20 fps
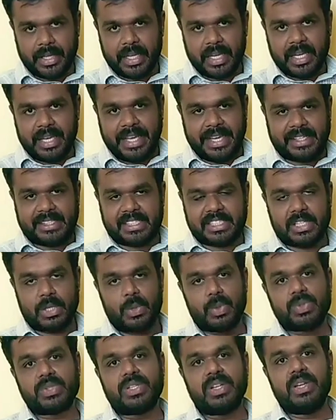
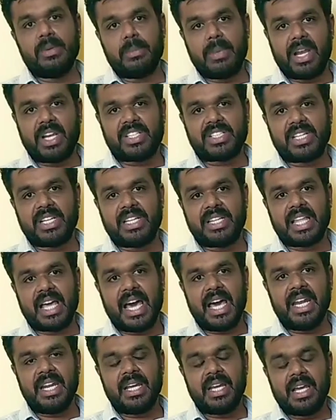exclusively mention
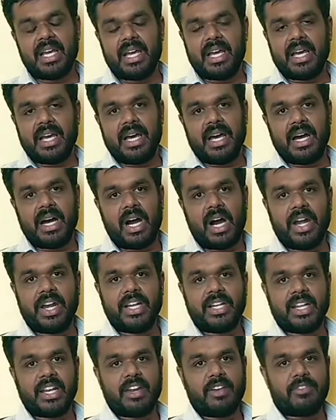the auditor
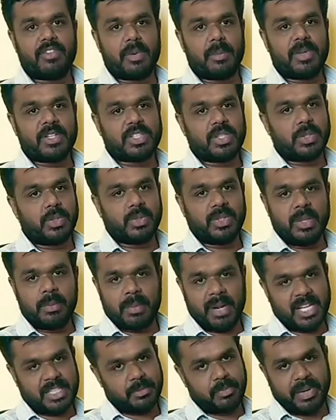information to the
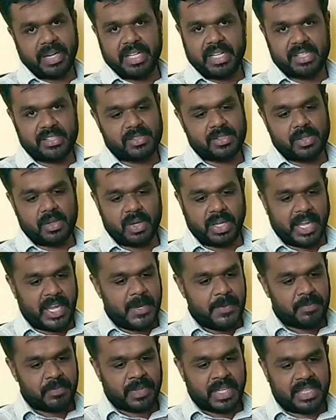prospectus. Okay,
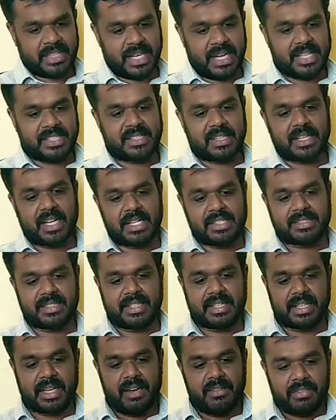that is a consent
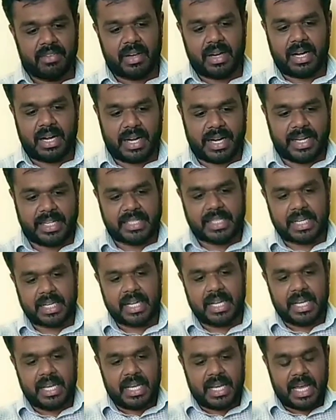of auditor.
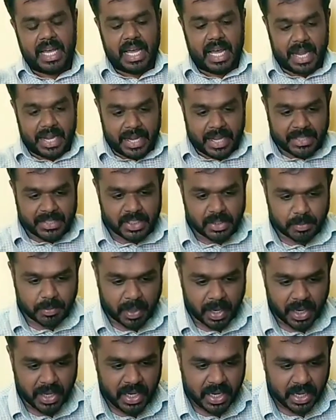And next
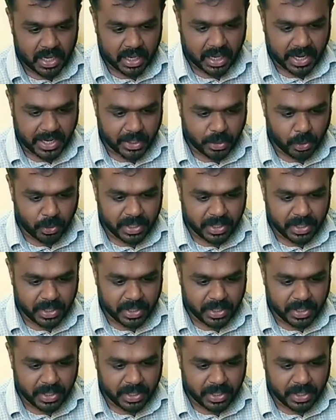point, right to